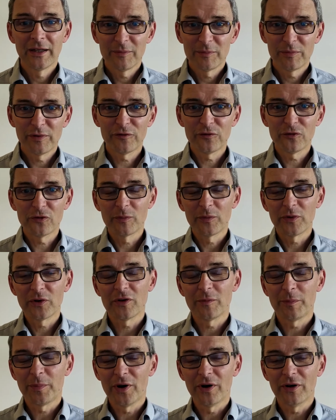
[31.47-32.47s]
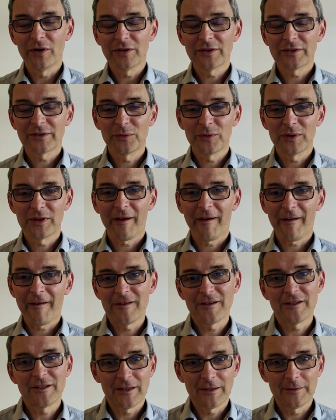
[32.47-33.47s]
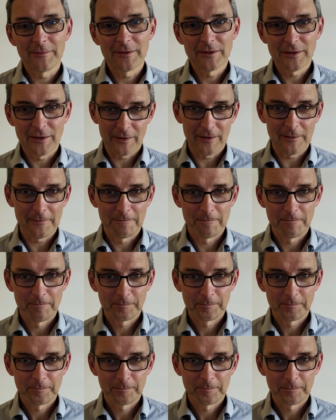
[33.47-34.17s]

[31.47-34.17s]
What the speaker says: perform the other parts with it at the same time.